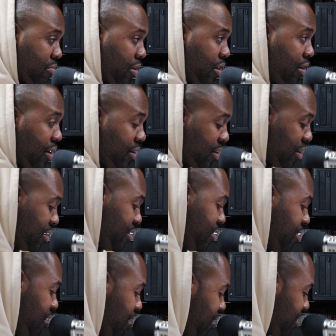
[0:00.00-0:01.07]
I like that.
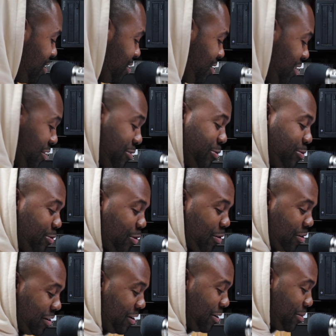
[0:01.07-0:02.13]
Look at you
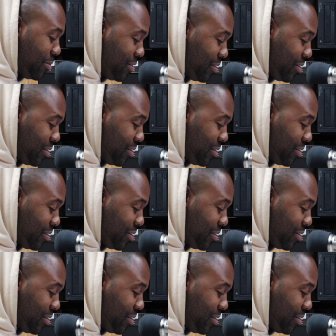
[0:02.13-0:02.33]
growing up.